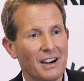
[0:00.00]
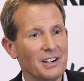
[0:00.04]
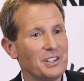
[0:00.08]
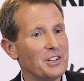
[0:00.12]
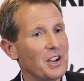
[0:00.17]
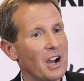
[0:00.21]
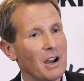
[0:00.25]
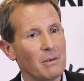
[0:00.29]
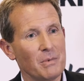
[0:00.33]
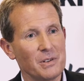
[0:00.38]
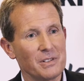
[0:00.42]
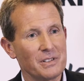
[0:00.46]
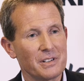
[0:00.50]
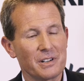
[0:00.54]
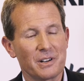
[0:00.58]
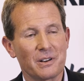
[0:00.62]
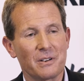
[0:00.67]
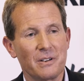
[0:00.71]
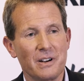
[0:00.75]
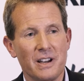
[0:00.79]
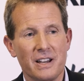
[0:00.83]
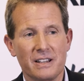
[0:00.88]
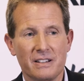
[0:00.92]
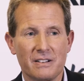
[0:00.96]
Our job is to
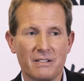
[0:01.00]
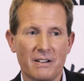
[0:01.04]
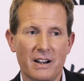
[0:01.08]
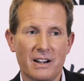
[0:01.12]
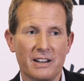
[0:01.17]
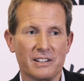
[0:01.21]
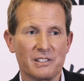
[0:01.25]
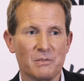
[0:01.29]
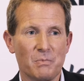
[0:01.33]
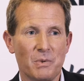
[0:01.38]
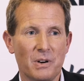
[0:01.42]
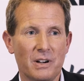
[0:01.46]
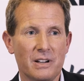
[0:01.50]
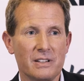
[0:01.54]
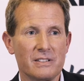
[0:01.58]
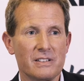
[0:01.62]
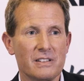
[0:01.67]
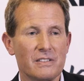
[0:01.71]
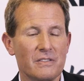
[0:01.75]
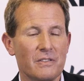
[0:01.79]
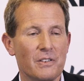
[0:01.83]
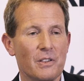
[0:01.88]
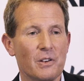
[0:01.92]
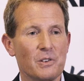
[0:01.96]
create great
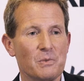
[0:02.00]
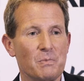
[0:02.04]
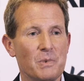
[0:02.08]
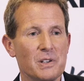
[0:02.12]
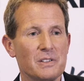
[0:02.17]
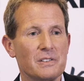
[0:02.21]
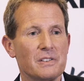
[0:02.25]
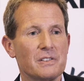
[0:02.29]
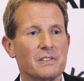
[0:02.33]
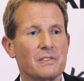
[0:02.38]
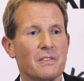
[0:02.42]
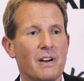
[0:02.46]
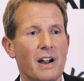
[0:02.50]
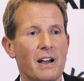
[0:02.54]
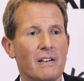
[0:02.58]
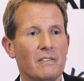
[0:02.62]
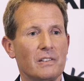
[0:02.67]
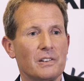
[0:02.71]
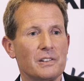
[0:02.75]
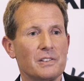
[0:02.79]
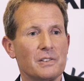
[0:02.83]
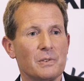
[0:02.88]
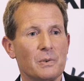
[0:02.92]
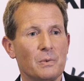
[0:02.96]
experiences for those business
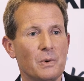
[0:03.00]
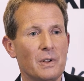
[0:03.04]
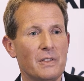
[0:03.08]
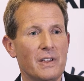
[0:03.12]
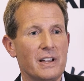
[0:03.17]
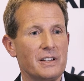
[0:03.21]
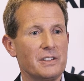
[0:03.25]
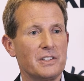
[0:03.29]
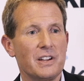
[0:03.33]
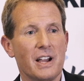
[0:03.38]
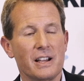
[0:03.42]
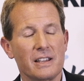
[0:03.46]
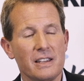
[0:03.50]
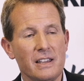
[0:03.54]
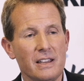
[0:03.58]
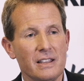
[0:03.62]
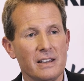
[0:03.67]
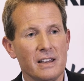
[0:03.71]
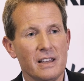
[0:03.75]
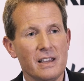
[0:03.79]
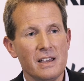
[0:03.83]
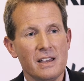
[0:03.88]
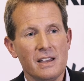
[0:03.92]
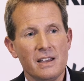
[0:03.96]
travelers when they check
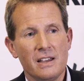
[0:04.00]
in.